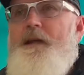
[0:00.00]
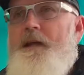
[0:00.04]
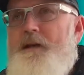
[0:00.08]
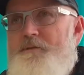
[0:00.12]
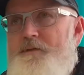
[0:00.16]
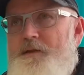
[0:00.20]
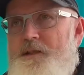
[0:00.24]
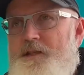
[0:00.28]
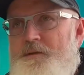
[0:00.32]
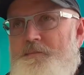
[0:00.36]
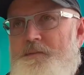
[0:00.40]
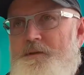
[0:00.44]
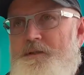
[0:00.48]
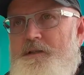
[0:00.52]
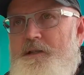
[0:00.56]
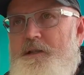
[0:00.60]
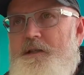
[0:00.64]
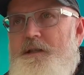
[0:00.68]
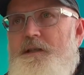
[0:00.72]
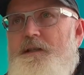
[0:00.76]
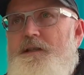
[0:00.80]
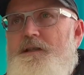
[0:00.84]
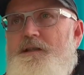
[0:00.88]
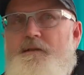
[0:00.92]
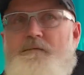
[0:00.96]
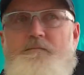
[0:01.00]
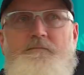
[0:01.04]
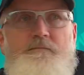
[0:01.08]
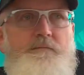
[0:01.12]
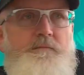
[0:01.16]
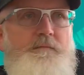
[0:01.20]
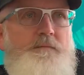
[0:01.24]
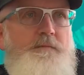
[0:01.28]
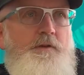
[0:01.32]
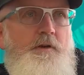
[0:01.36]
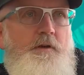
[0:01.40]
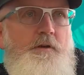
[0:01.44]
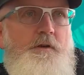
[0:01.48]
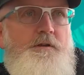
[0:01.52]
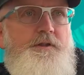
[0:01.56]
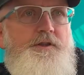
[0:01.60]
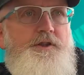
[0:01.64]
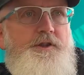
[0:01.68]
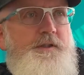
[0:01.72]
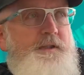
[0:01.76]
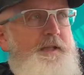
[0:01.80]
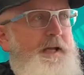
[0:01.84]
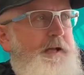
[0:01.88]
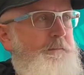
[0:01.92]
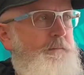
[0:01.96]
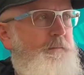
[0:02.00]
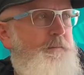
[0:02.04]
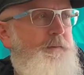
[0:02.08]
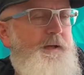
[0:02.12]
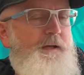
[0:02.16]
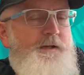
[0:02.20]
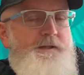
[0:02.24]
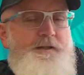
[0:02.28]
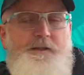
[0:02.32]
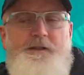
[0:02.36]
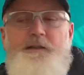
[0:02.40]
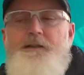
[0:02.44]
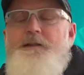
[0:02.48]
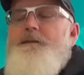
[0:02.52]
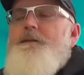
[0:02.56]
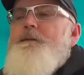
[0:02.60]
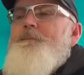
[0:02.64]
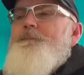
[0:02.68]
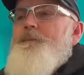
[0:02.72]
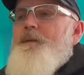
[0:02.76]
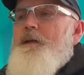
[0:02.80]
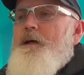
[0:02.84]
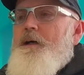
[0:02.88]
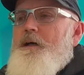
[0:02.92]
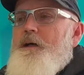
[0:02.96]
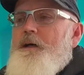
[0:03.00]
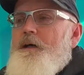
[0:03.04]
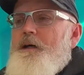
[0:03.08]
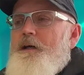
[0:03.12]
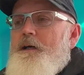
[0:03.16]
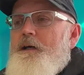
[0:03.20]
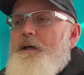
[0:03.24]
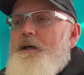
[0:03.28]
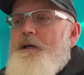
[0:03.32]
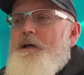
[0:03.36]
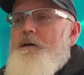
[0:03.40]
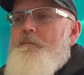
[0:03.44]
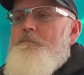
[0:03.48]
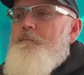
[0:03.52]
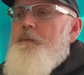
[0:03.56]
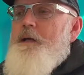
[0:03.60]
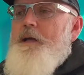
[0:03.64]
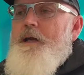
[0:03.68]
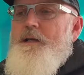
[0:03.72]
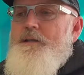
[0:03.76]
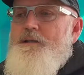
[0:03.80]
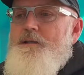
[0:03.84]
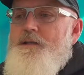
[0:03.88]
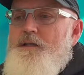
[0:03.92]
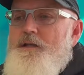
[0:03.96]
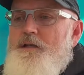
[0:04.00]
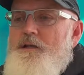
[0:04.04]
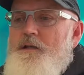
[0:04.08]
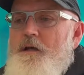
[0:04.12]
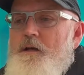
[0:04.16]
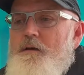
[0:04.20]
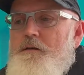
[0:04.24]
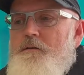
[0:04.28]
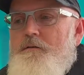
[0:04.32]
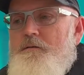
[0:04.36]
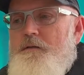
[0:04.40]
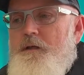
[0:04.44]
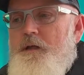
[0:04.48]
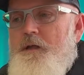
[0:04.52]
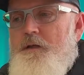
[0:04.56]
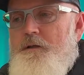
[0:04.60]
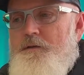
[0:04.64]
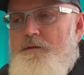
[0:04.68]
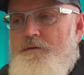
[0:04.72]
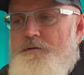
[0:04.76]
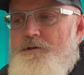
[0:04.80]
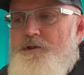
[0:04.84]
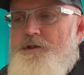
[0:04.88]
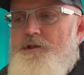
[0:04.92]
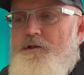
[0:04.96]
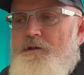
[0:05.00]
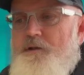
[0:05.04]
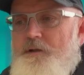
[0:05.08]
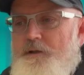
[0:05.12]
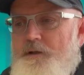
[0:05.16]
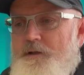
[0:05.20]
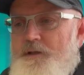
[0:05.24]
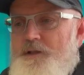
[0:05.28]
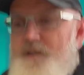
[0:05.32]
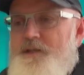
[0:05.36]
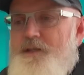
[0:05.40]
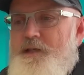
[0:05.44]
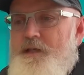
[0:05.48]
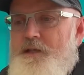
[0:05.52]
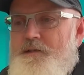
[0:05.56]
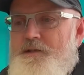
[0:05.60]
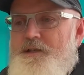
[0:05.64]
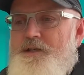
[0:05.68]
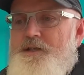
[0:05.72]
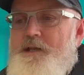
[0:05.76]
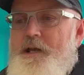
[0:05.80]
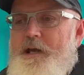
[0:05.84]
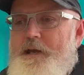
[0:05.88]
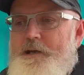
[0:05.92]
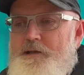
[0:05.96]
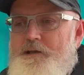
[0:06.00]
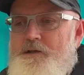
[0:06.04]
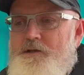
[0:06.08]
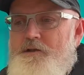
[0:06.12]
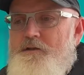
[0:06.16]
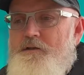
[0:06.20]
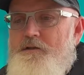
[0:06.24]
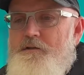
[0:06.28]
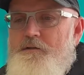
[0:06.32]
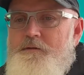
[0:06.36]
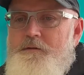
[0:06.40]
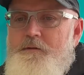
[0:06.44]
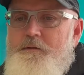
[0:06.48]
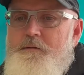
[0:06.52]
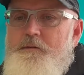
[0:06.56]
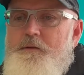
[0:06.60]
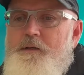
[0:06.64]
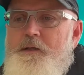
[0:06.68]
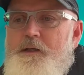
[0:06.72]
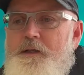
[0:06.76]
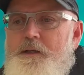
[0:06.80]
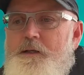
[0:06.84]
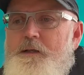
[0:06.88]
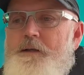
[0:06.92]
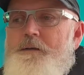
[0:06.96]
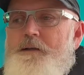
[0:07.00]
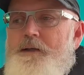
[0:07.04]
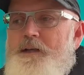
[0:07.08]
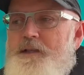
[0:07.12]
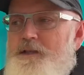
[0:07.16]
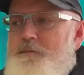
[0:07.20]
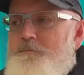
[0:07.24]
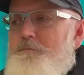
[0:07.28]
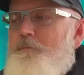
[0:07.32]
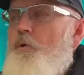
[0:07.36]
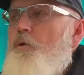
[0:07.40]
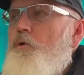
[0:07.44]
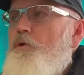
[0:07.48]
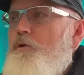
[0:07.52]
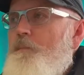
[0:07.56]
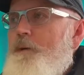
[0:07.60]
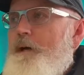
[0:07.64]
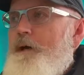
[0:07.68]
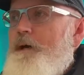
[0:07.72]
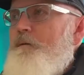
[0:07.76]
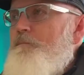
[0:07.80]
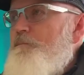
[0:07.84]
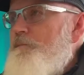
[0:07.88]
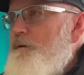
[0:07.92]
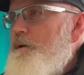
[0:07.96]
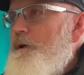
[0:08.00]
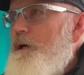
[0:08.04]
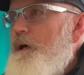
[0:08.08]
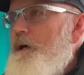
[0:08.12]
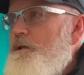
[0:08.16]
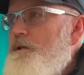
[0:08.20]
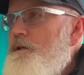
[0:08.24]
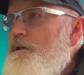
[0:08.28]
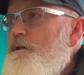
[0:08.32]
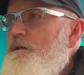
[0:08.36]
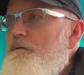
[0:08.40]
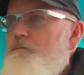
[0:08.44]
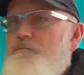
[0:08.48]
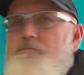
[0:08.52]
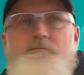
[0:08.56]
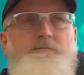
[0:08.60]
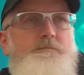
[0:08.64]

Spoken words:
have the expertise and knowledge and capability. And so to a certain extent, stage 2 is more about price